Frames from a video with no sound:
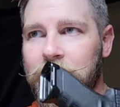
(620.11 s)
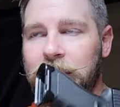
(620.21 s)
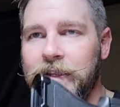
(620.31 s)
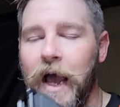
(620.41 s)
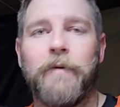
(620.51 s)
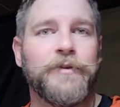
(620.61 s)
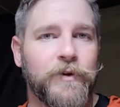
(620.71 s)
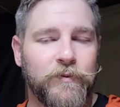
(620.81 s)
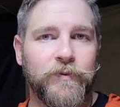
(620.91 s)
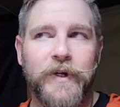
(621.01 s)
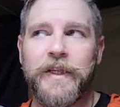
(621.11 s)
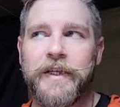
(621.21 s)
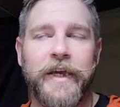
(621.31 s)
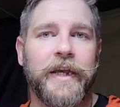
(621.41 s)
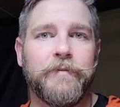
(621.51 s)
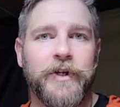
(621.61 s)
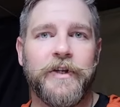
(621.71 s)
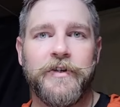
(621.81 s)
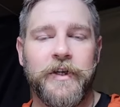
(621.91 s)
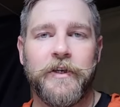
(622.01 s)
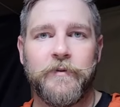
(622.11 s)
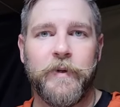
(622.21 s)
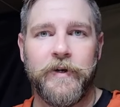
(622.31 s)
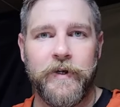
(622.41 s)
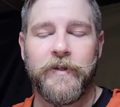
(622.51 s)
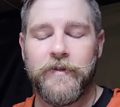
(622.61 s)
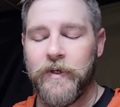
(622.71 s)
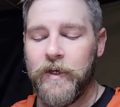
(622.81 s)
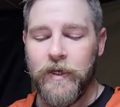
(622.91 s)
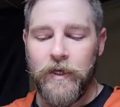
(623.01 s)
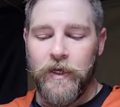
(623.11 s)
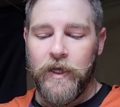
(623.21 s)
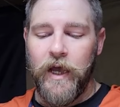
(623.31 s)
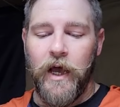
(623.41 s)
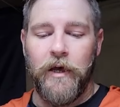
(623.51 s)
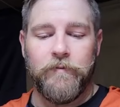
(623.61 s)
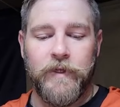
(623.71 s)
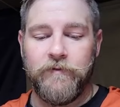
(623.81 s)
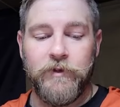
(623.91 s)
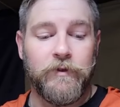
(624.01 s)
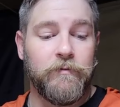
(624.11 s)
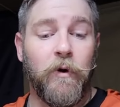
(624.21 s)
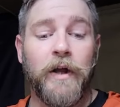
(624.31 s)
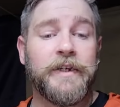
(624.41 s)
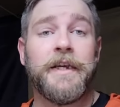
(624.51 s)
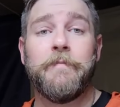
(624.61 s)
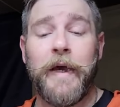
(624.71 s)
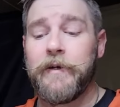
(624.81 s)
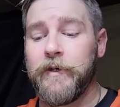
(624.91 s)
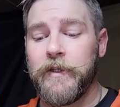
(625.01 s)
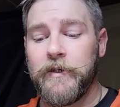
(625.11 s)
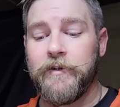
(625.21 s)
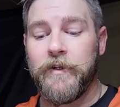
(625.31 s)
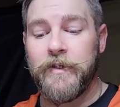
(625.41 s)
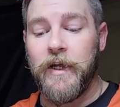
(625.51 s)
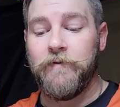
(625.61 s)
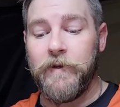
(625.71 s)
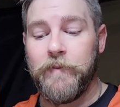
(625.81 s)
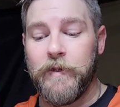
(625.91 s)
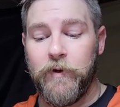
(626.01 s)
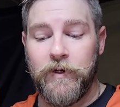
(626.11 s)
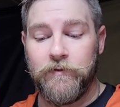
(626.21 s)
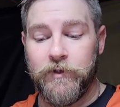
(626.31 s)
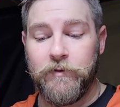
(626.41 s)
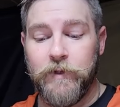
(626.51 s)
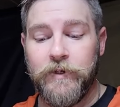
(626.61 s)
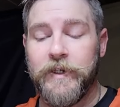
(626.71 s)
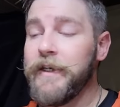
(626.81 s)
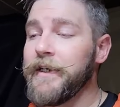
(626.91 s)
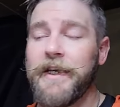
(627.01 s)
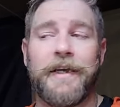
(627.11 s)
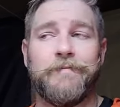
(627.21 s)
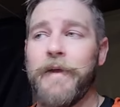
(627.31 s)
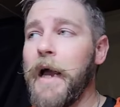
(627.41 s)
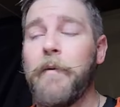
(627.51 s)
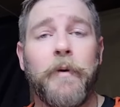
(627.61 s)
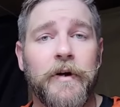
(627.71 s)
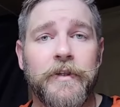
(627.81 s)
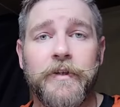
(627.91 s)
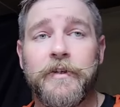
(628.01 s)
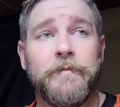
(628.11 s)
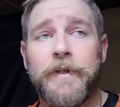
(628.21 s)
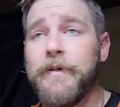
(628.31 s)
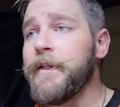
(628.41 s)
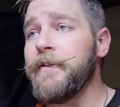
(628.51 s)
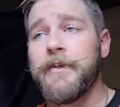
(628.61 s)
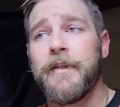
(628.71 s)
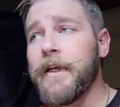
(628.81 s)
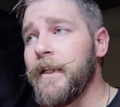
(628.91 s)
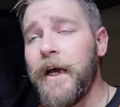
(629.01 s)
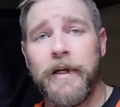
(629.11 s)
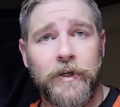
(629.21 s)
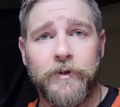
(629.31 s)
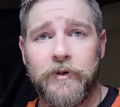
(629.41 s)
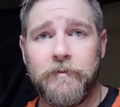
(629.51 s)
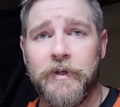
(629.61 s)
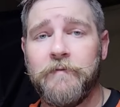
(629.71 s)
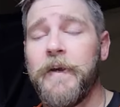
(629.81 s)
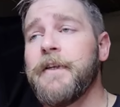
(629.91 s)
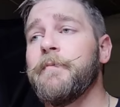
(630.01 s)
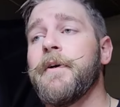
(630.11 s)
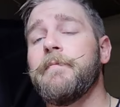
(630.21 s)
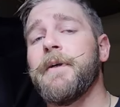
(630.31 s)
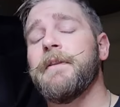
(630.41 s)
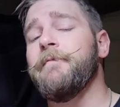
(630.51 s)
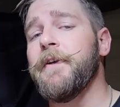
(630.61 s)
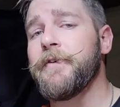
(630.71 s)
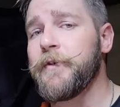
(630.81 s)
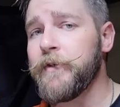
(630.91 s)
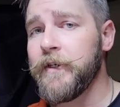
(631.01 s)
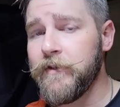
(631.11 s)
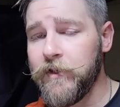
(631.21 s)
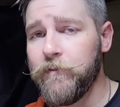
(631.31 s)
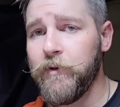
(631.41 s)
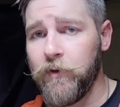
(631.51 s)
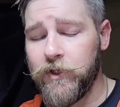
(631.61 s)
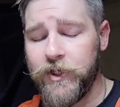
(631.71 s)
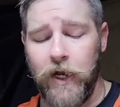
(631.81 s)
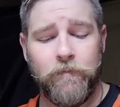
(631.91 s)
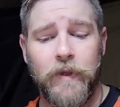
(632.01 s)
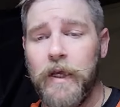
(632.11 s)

And that was a really game changing experience. Um, if you want to get better and learn this stuff and be a part of a community, again, I'm a part of this community, just like a lot of other groups on Facebook, but the PHLster Concealment Workshop.